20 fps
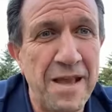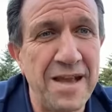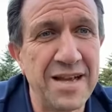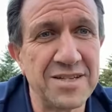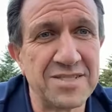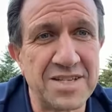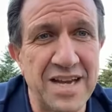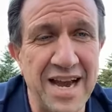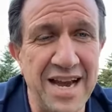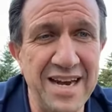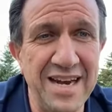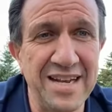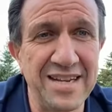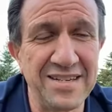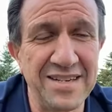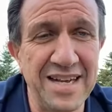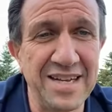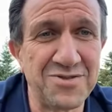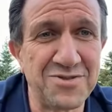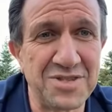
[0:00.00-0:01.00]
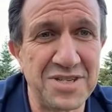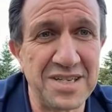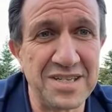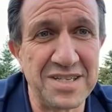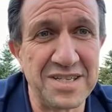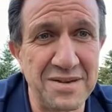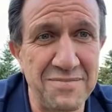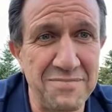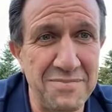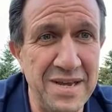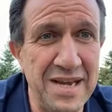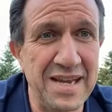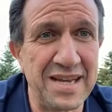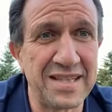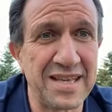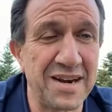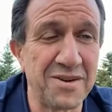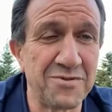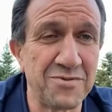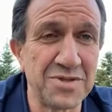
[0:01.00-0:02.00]
it's kind of interesting to me
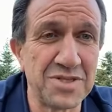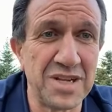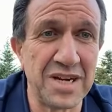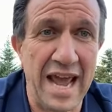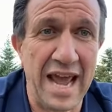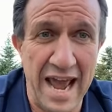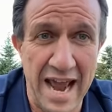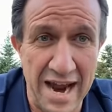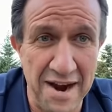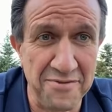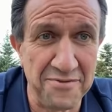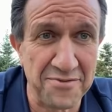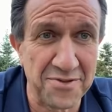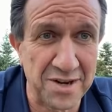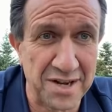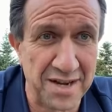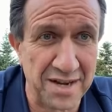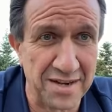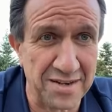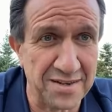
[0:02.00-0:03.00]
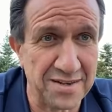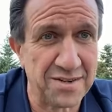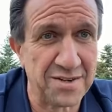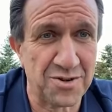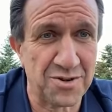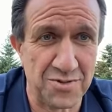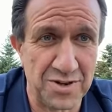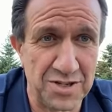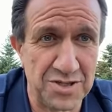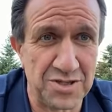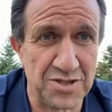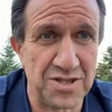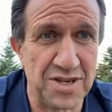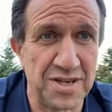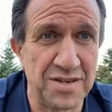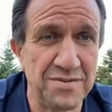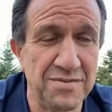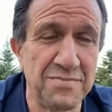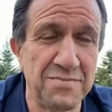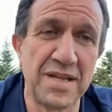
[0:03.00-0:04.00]
that it was an African
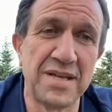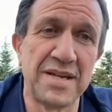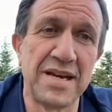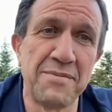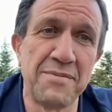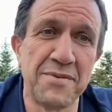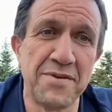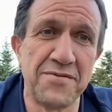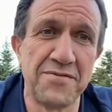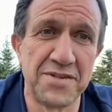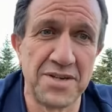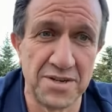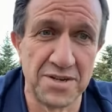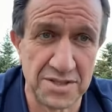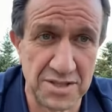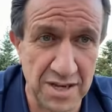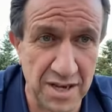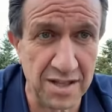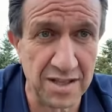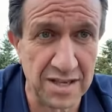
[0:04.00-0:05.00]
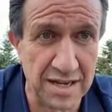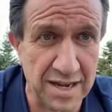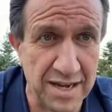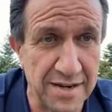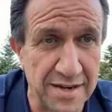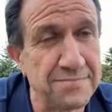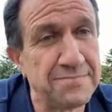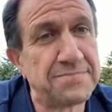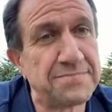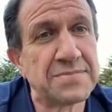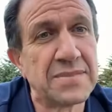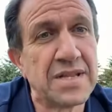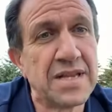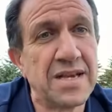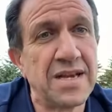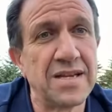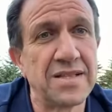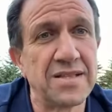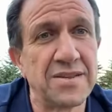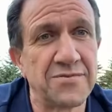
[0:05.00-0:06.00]
Christian by the name of Tertullian
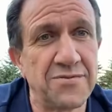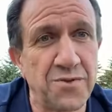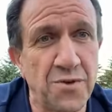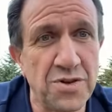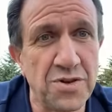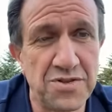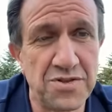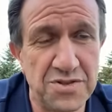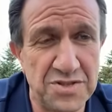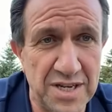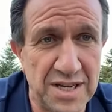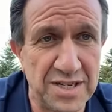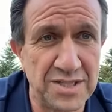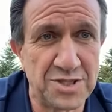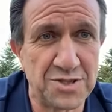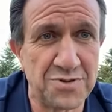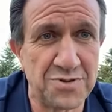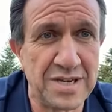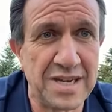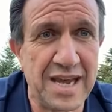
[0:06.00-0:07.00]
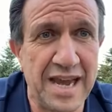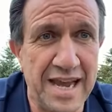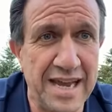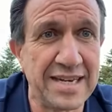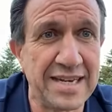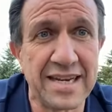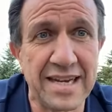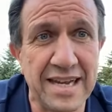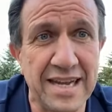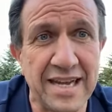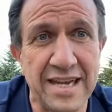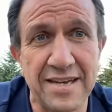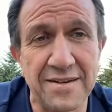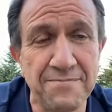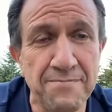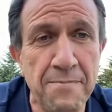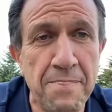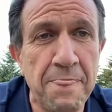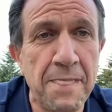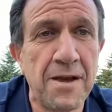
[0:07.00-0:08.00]
in the 4th century
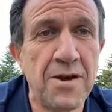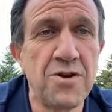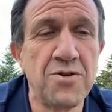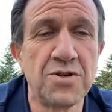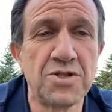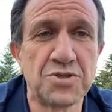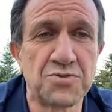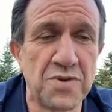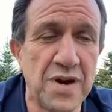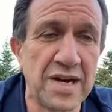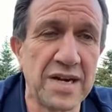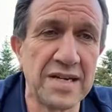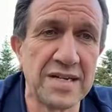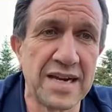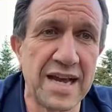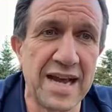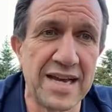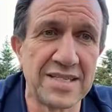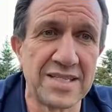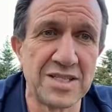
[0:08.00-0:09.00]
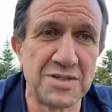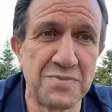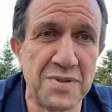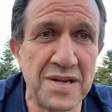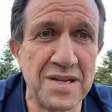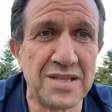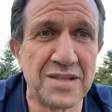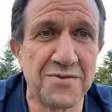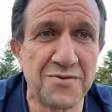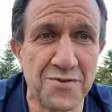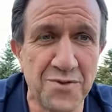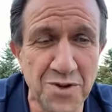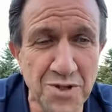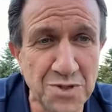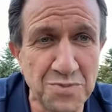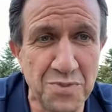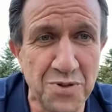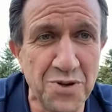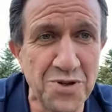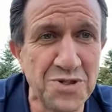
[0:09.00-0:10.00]
AD who is recognized as being the
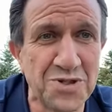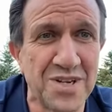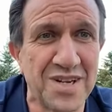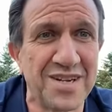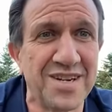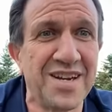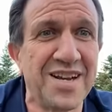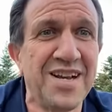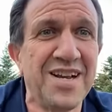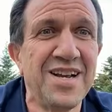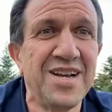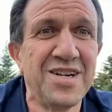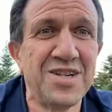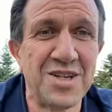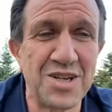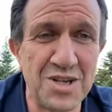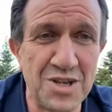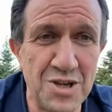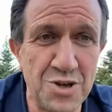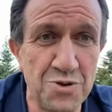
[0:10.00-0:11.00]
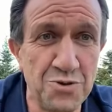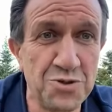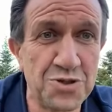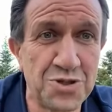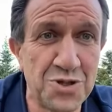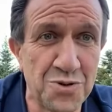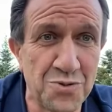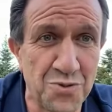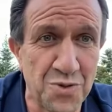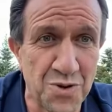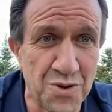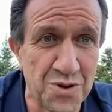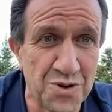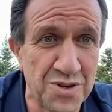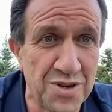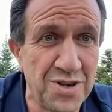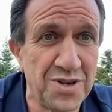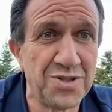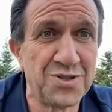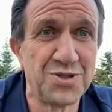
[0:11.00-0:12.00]
first person to use the
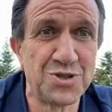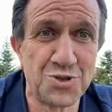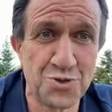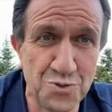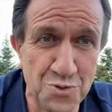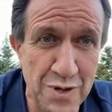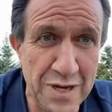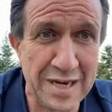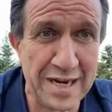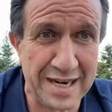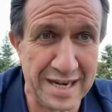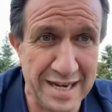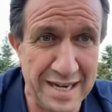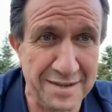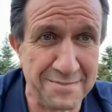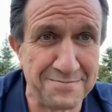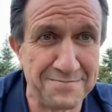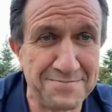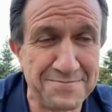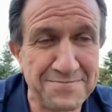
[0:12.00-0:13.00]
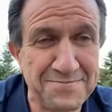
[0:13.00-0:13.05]
word Trinity.